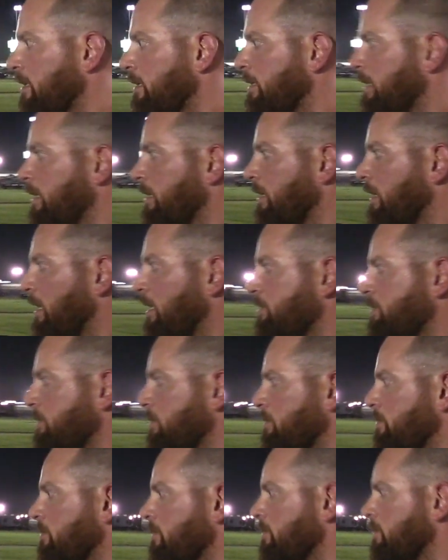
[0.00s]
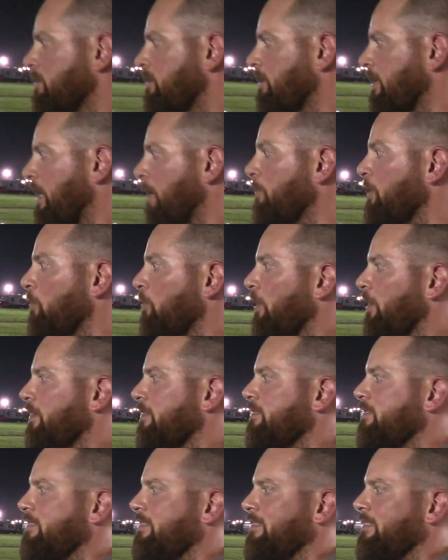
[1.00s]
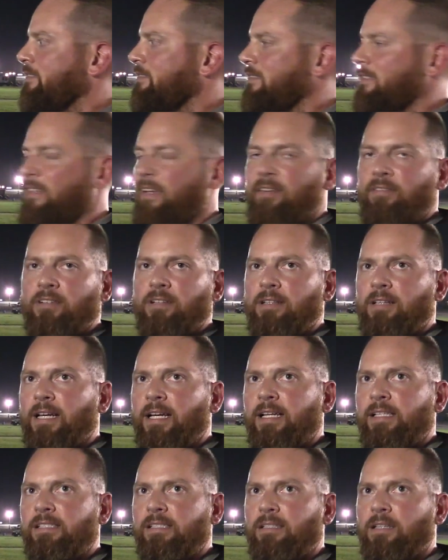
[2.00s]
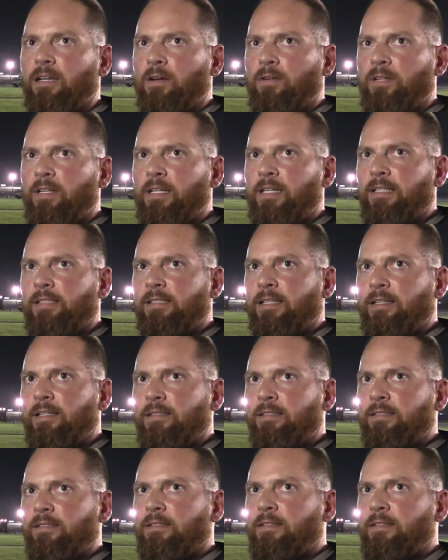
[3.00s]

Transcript: Yeah, I've been running 6-7 class in the ODSS.